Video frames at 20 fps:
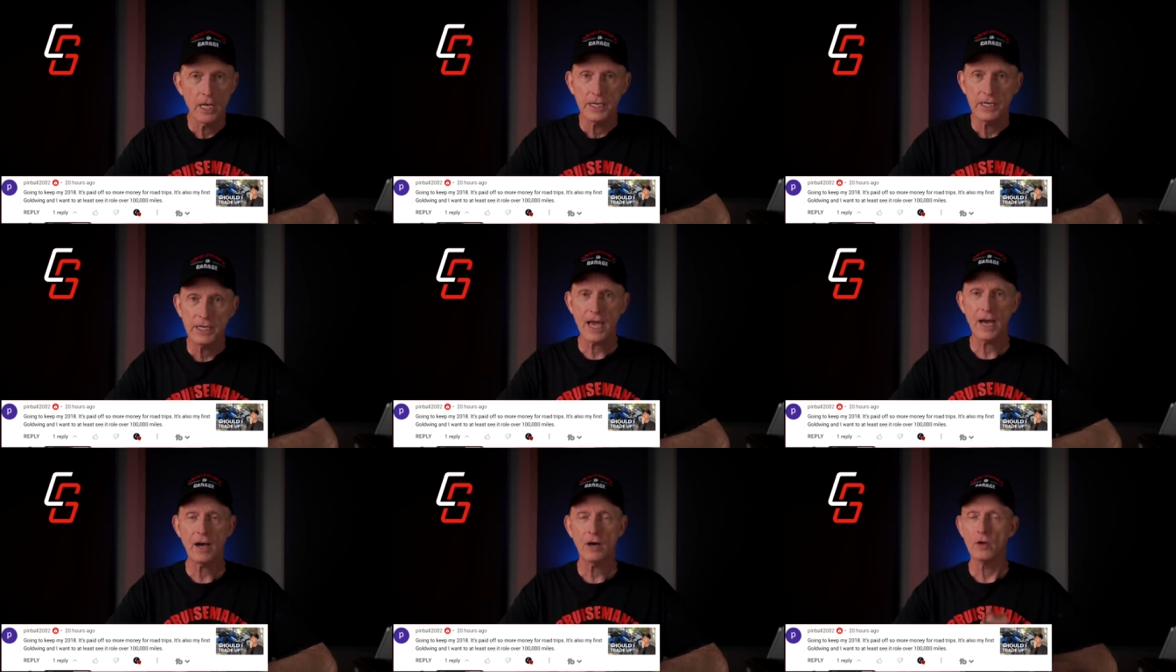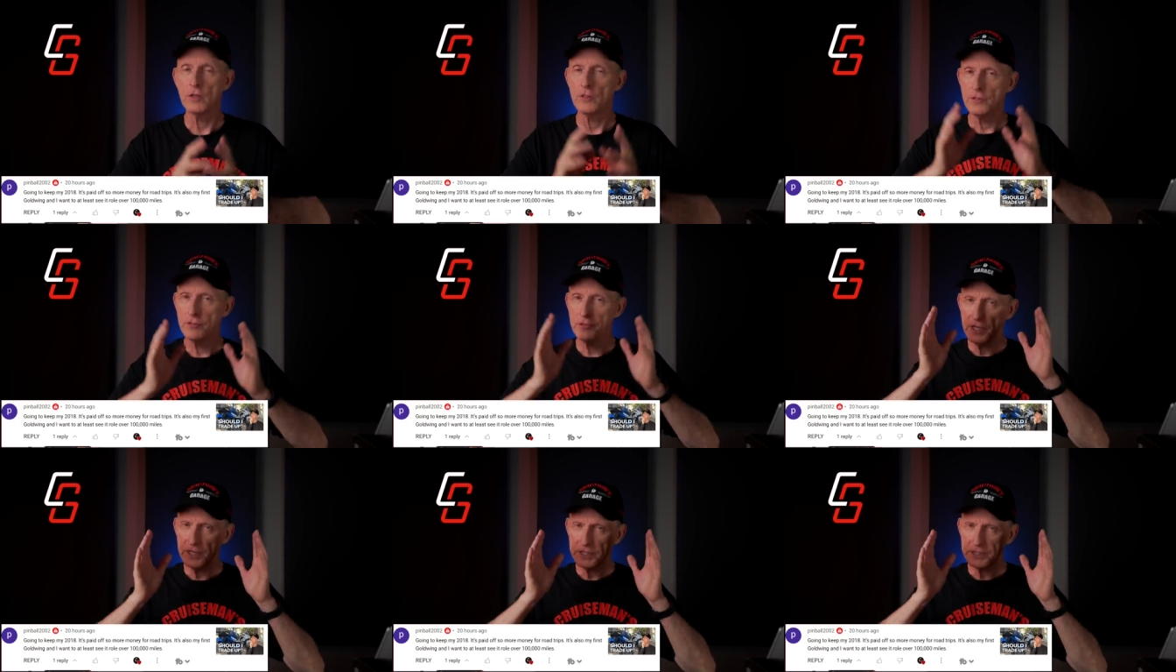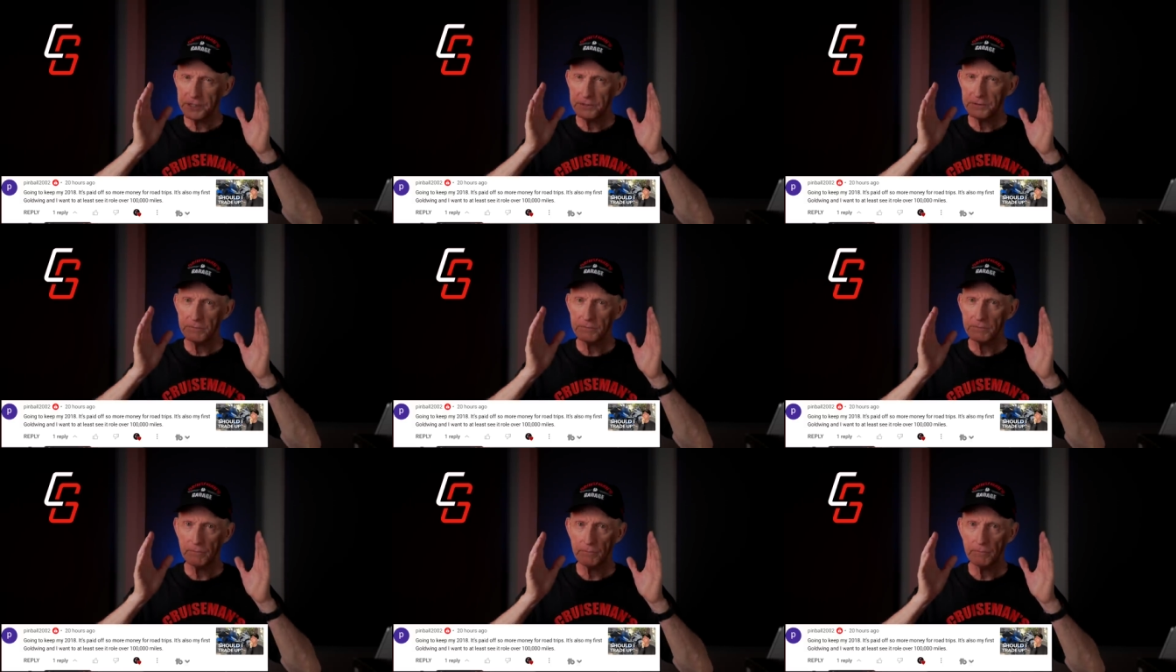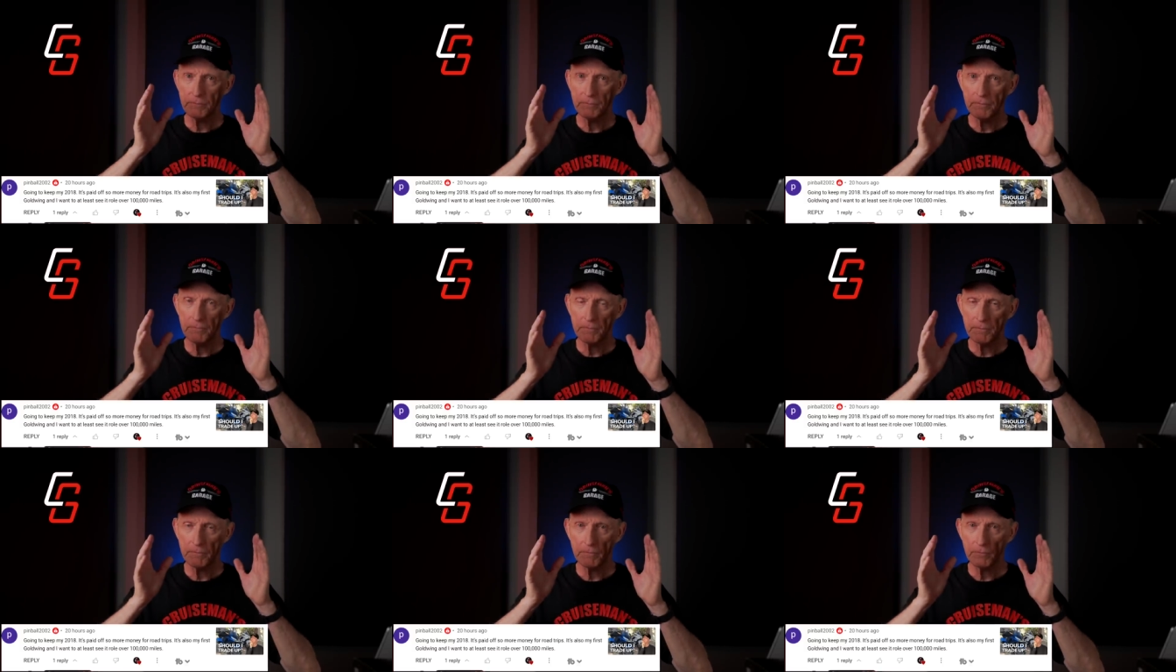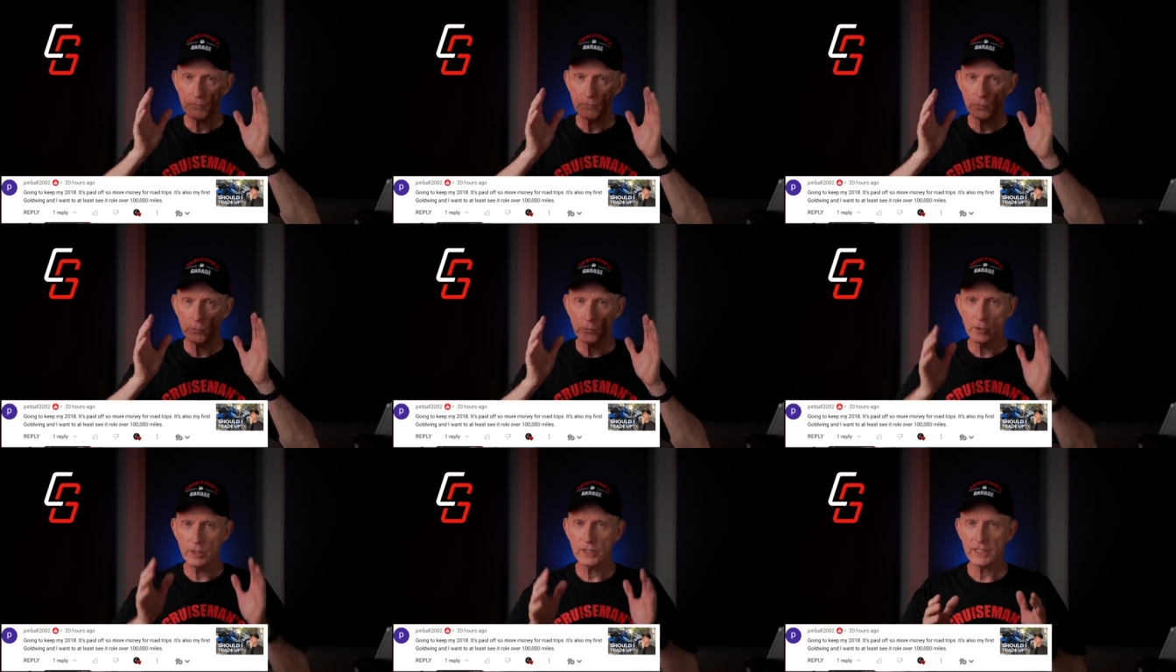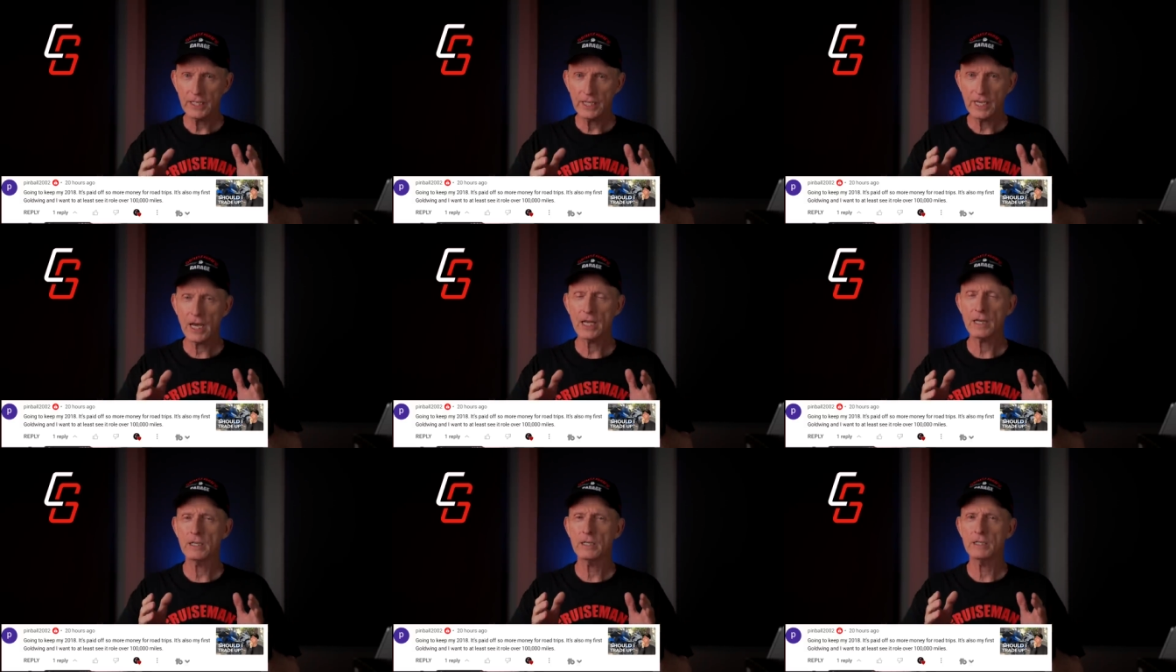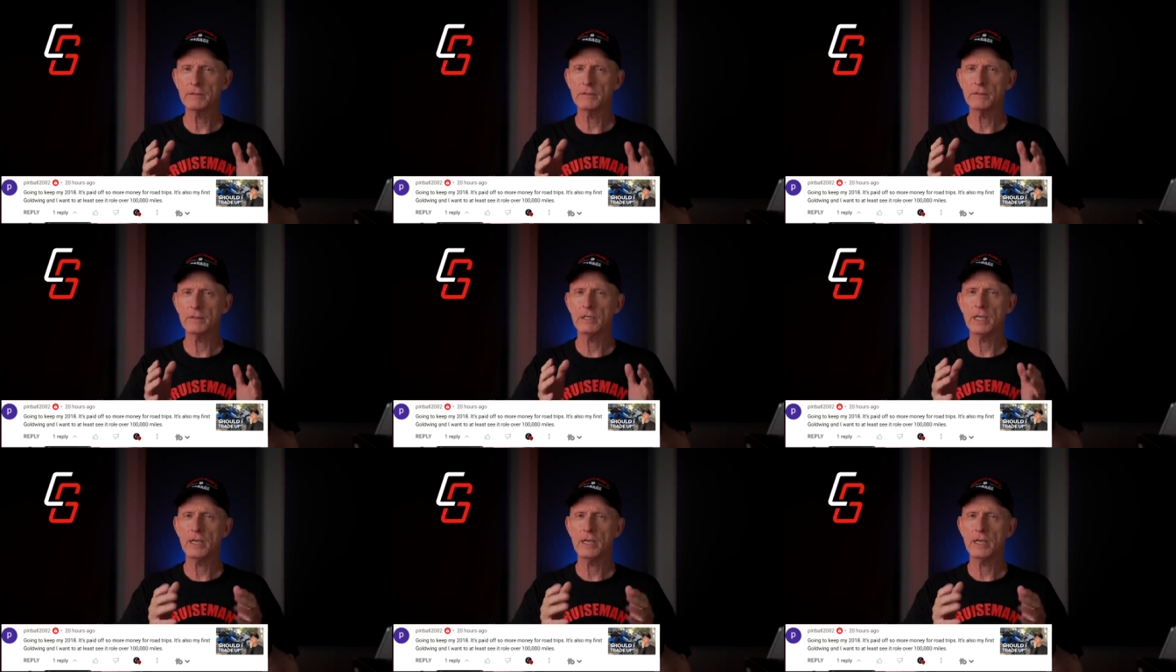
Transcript: Now, this really kind of